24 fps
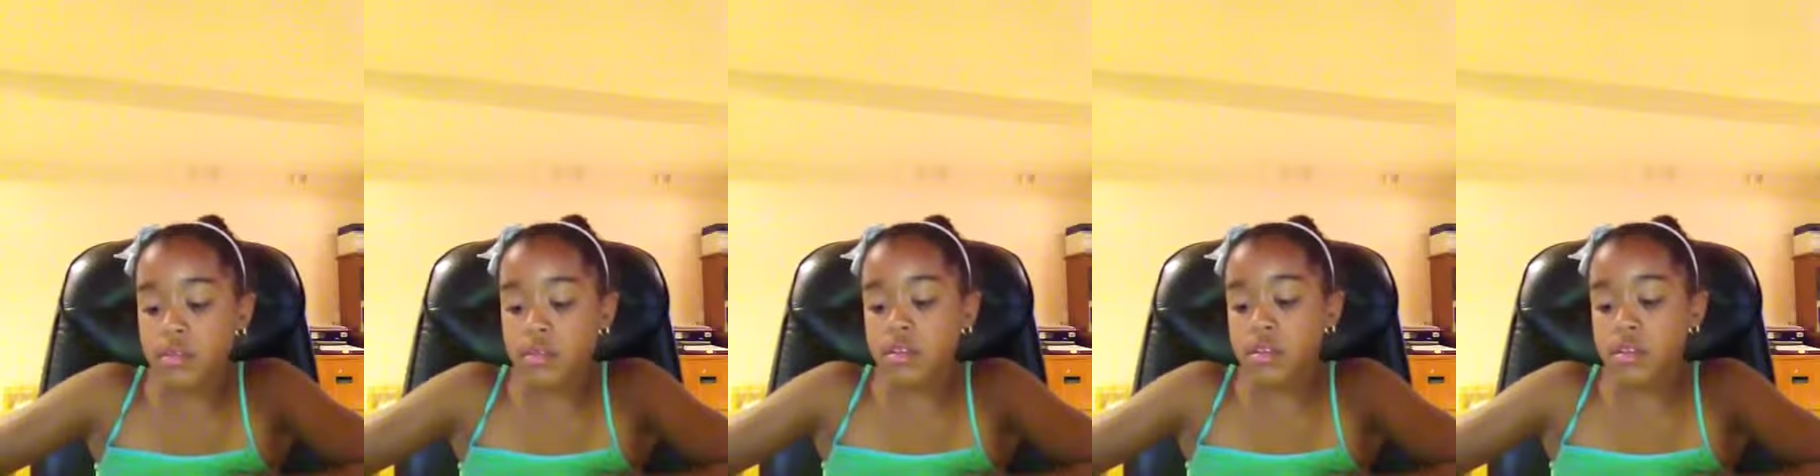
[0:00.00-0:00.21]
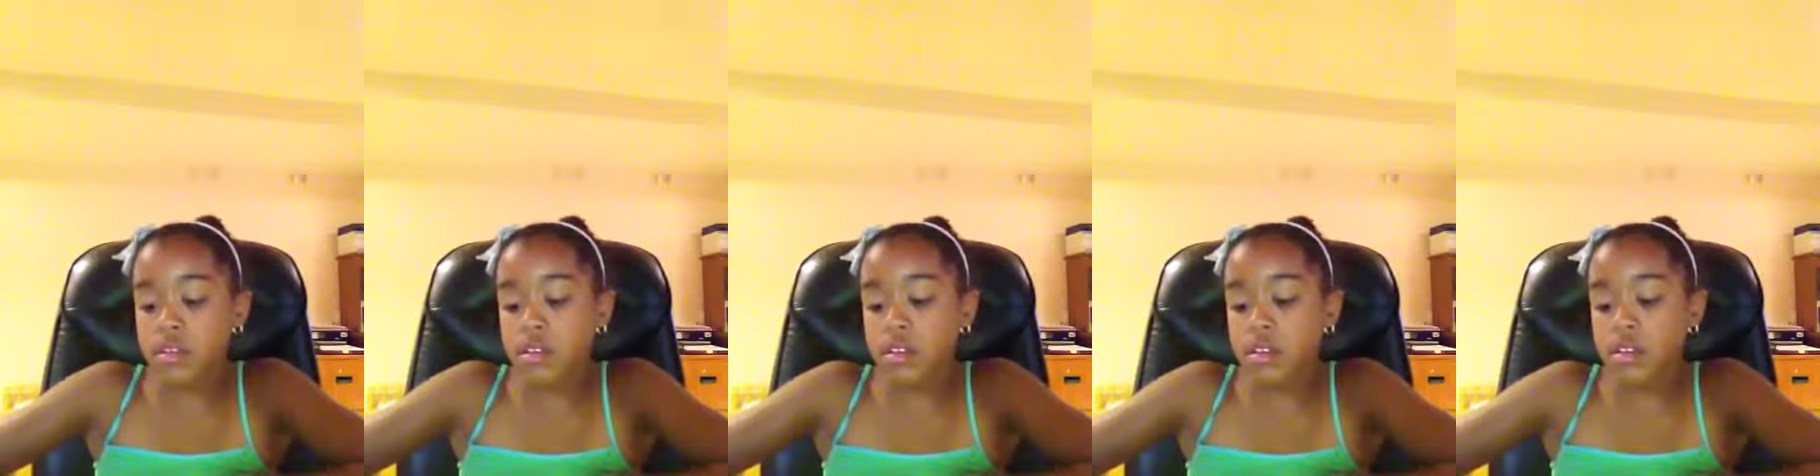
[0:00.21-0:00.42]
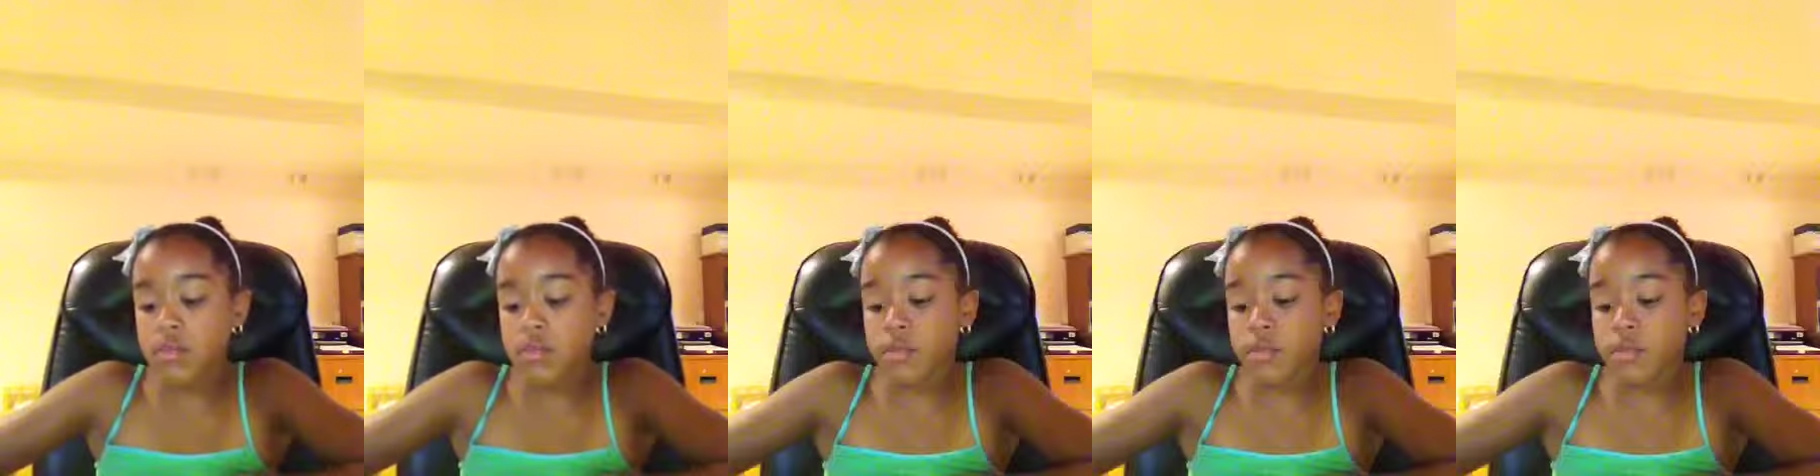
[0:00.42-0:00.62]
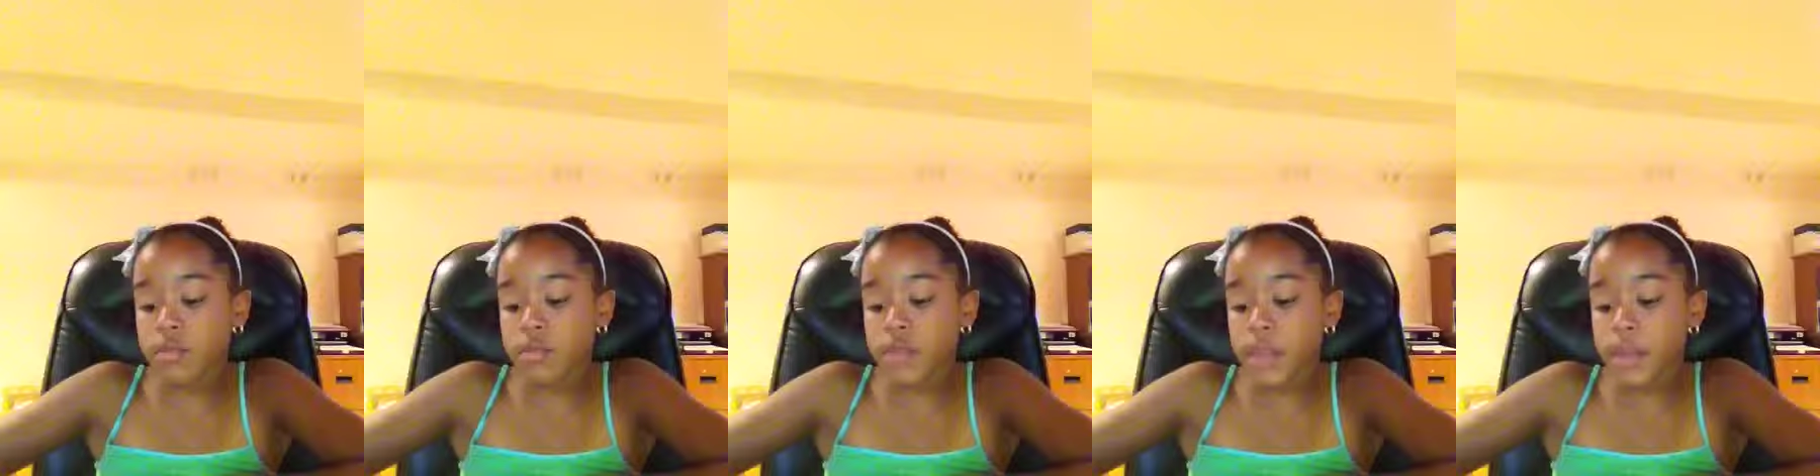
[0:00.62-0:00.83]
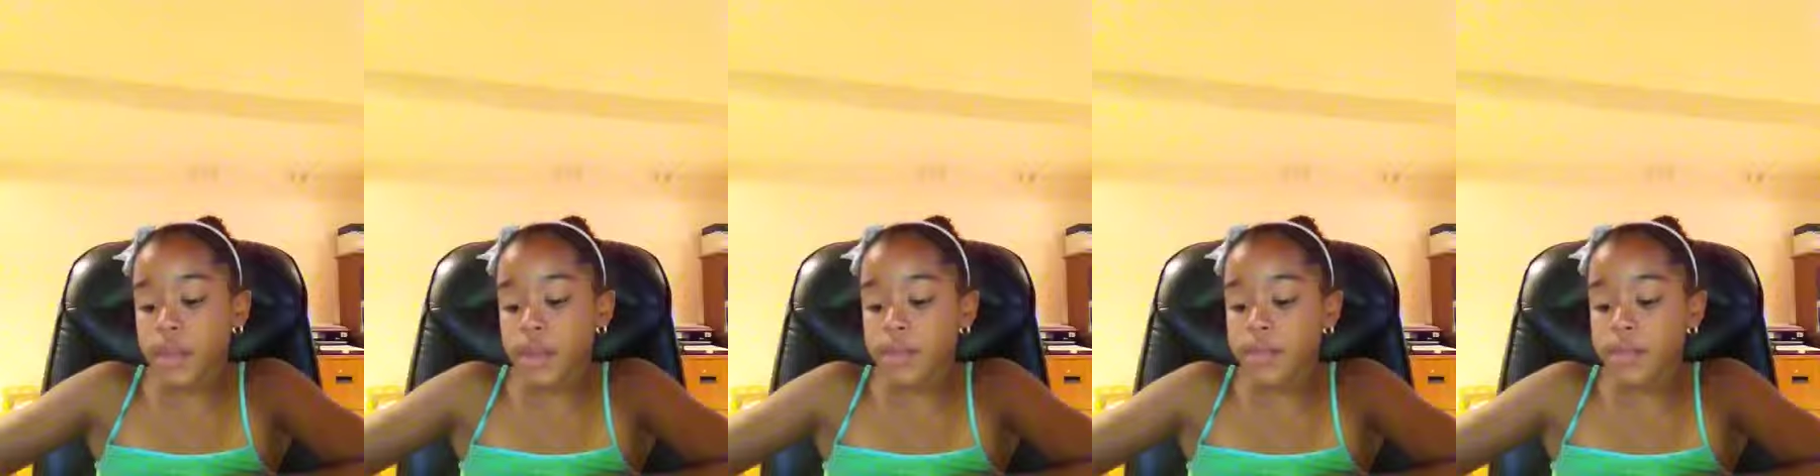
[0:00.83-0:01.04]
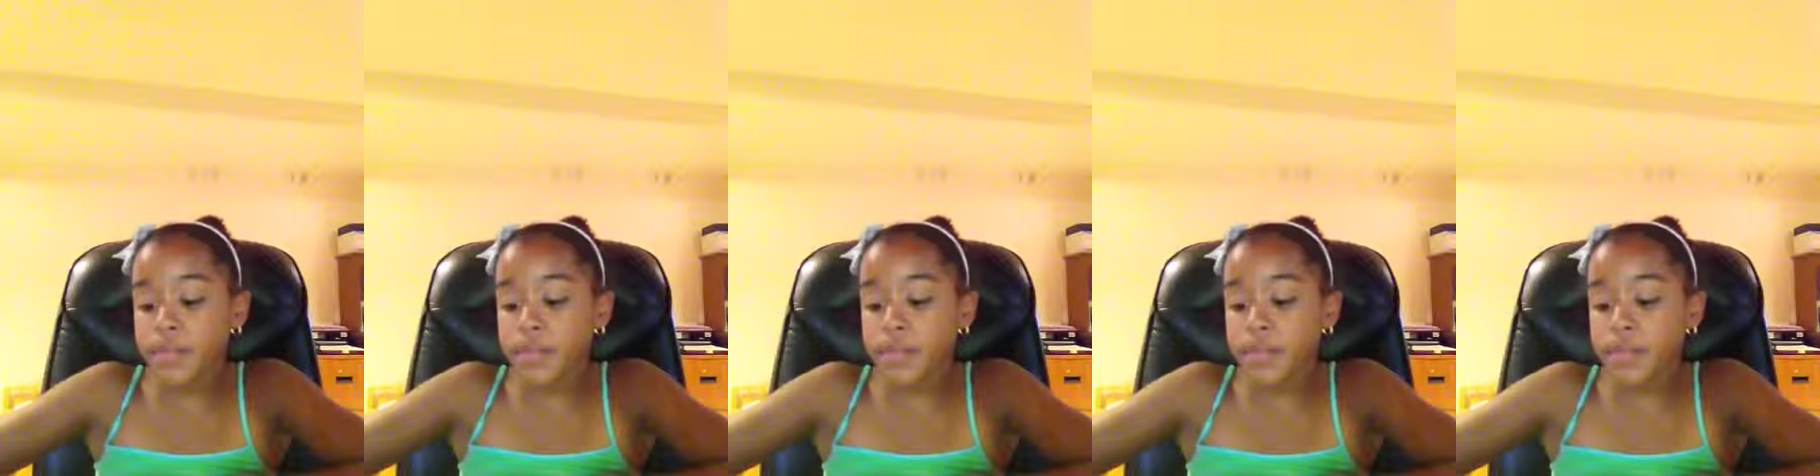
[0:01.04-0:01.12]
So, yeah.